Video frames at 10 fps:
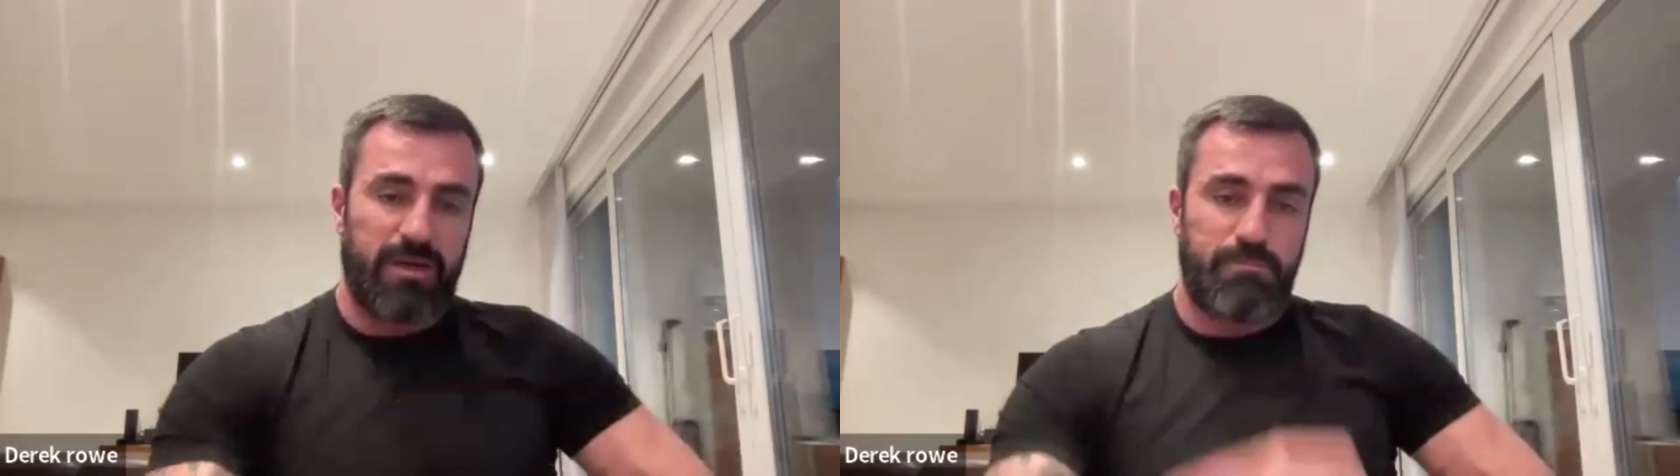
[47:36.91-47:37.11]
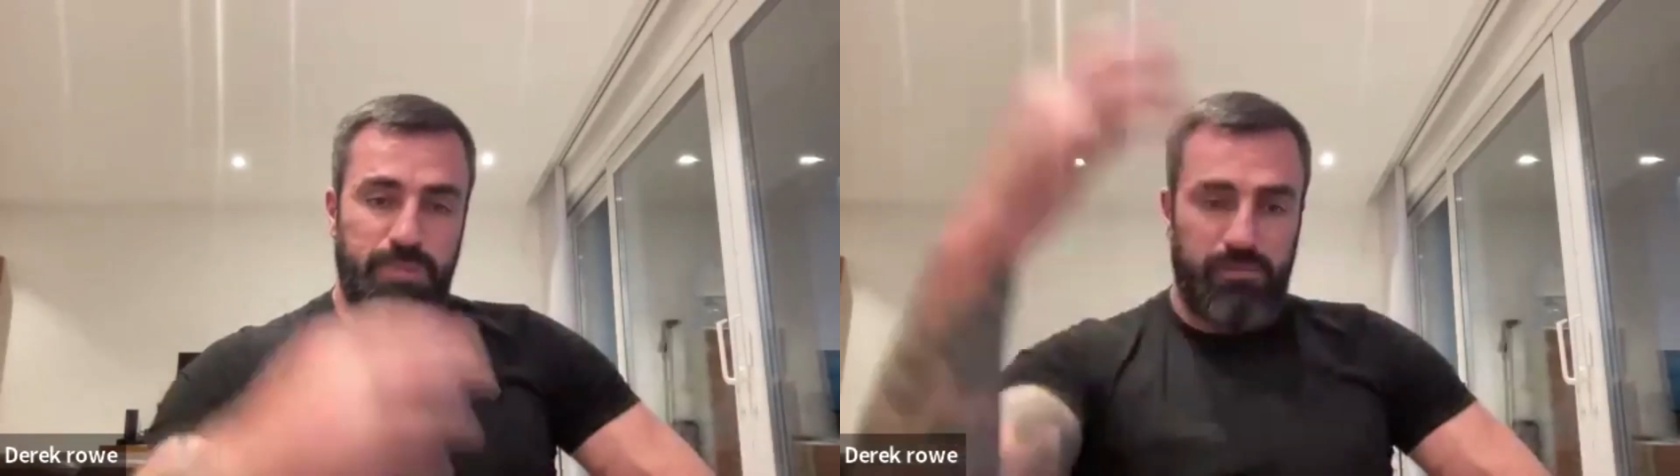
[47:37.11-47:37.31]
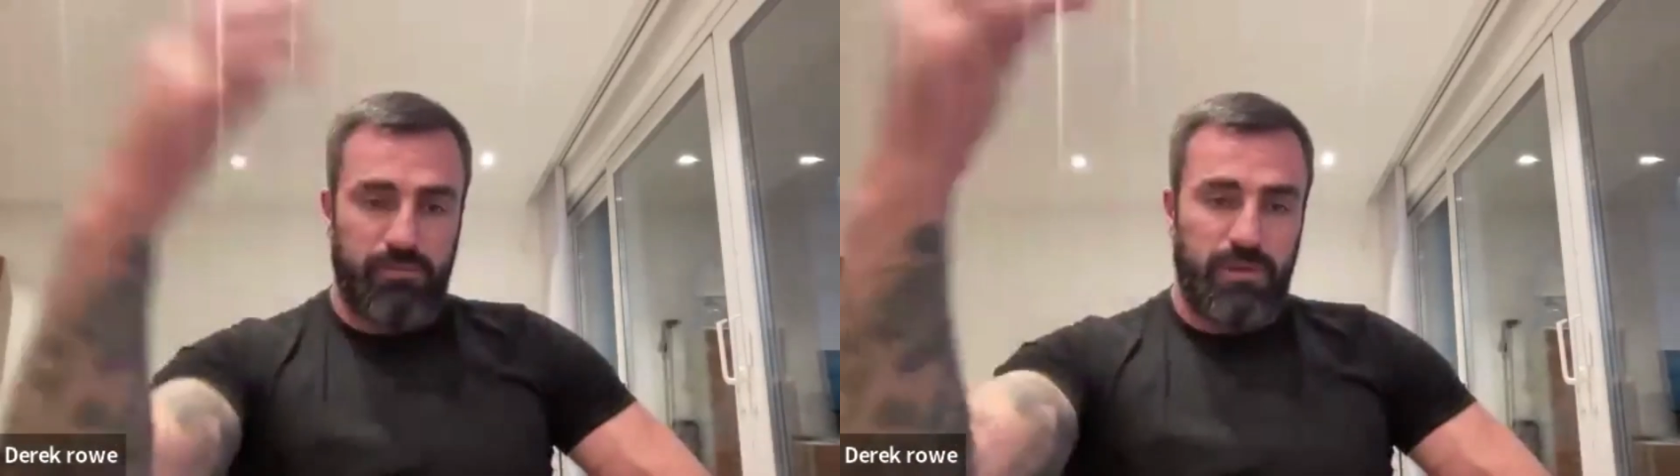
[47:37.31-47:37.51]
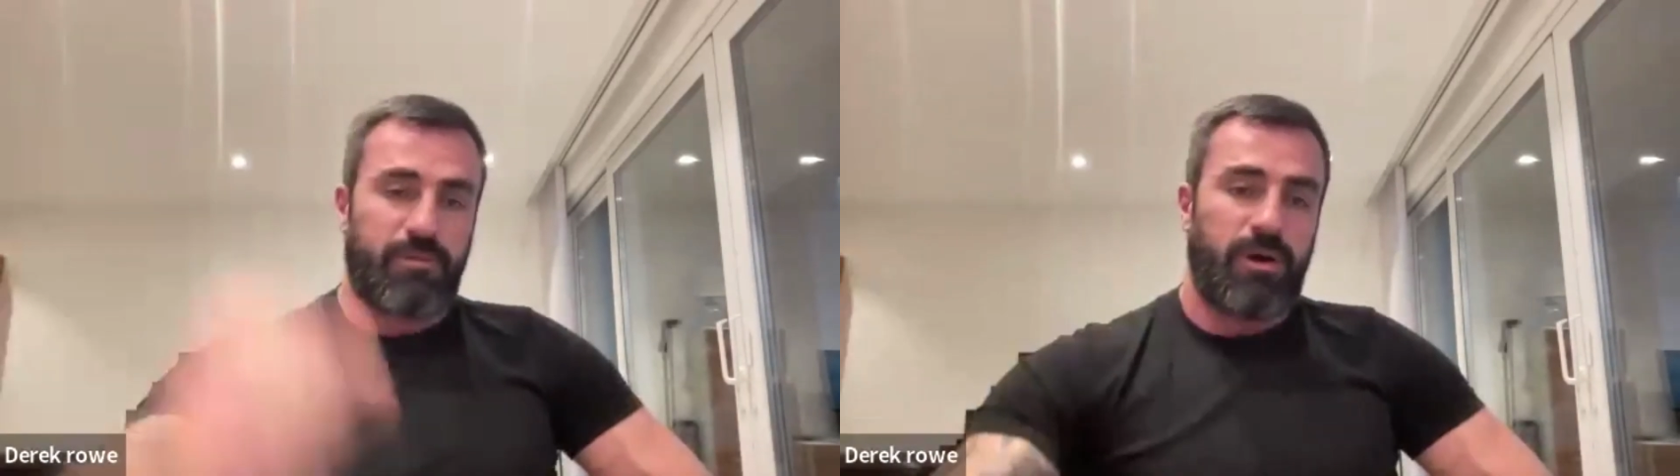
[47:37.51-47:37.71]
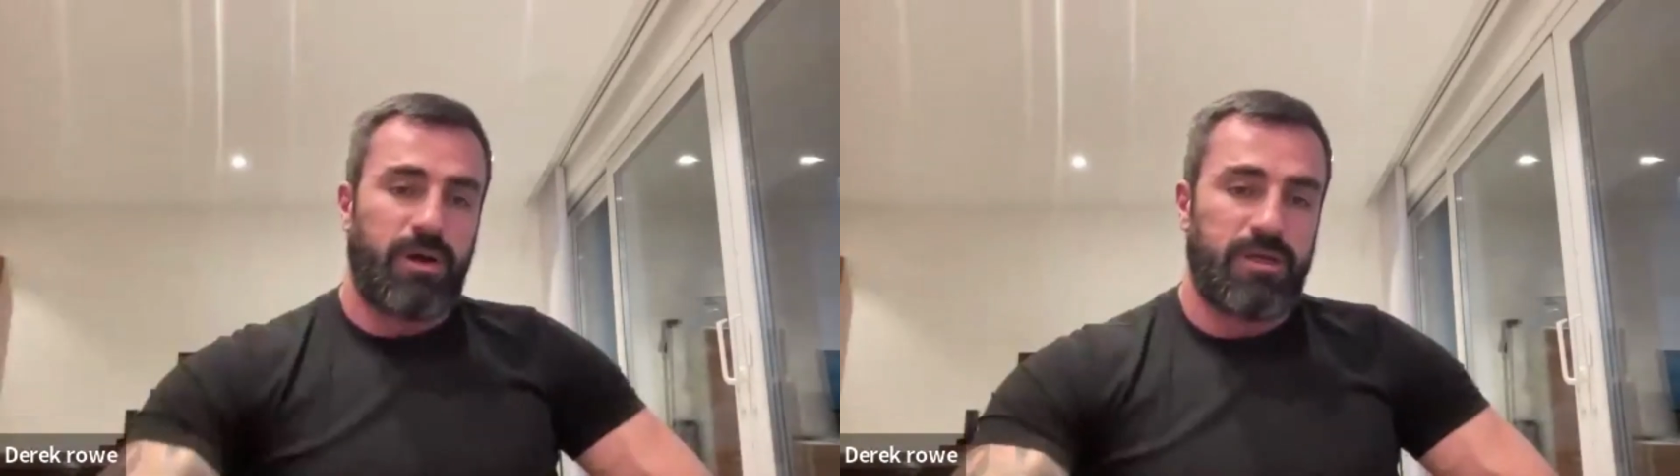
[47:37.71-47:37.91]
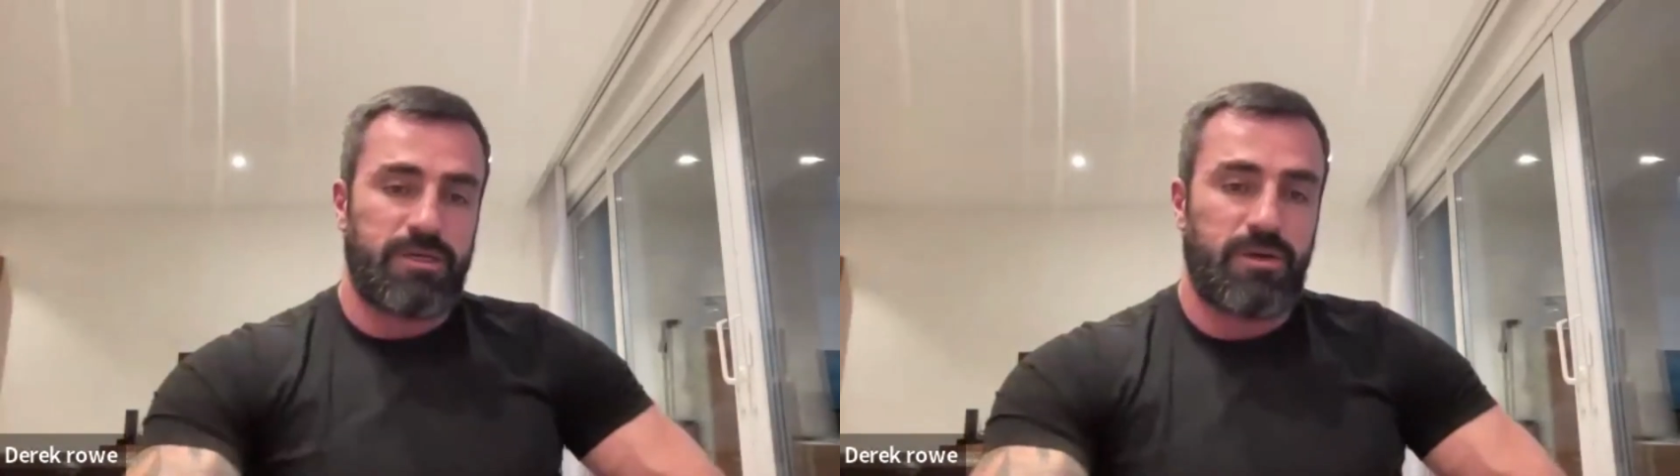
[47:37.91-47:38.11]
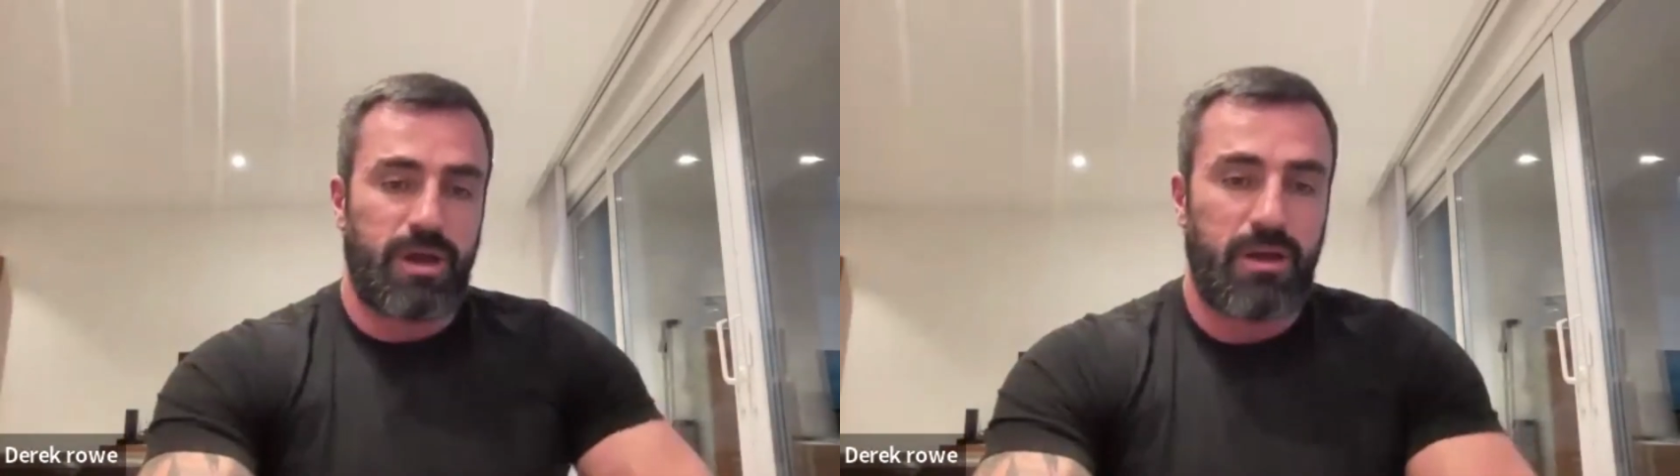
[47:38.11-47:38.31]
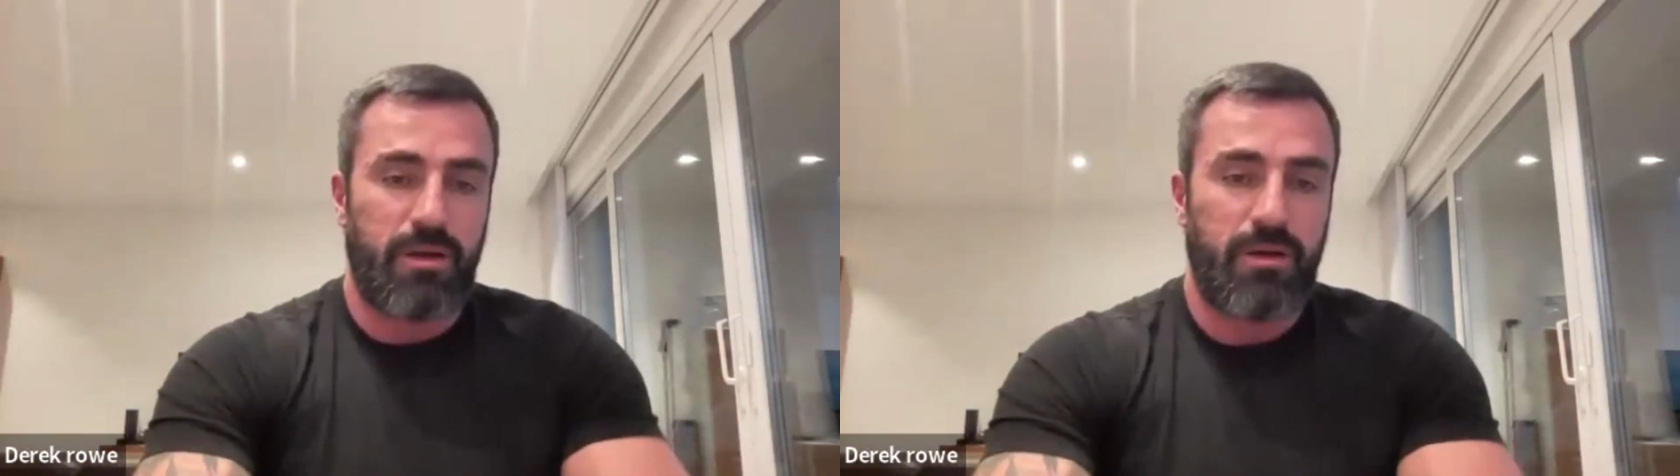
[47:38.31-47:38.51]
it built me for what I do
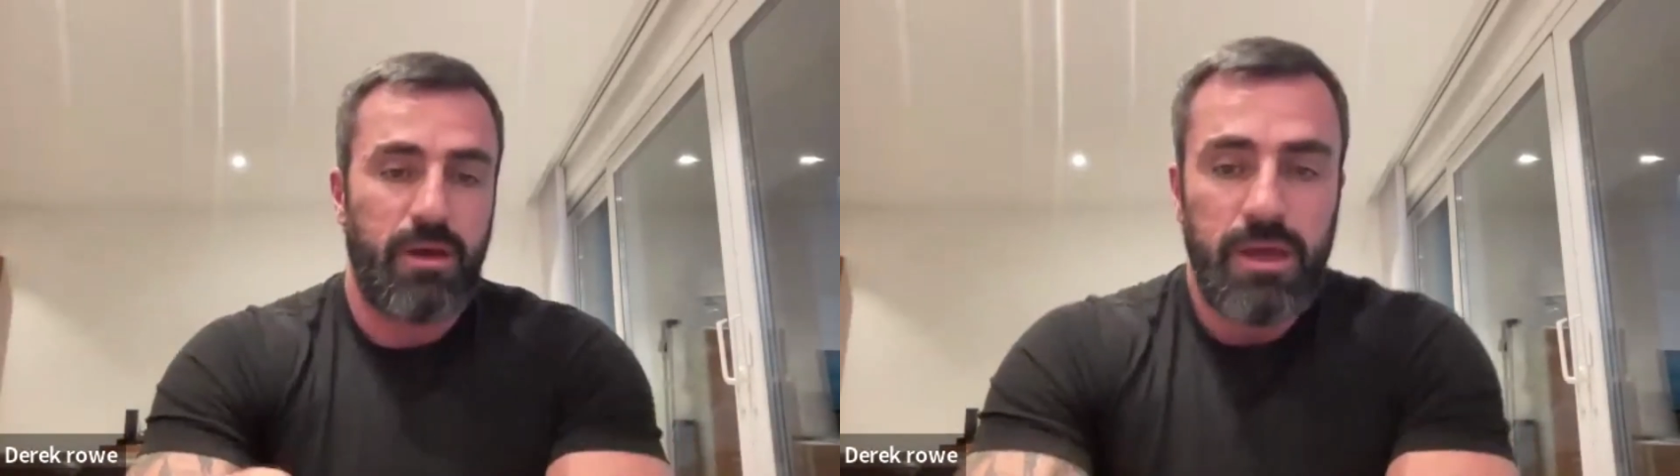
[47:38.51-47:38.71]
now.